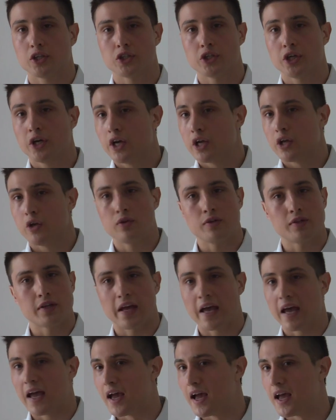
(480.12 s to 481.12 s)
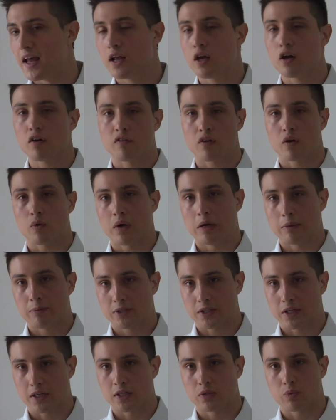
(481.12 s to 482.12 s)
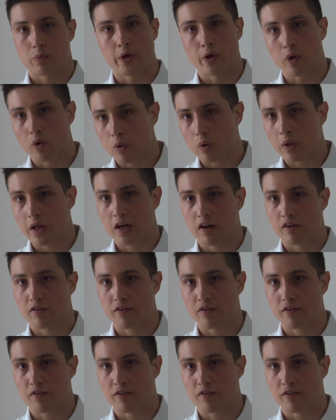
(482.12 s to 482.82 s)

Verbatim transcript: touch using any of our websites. We all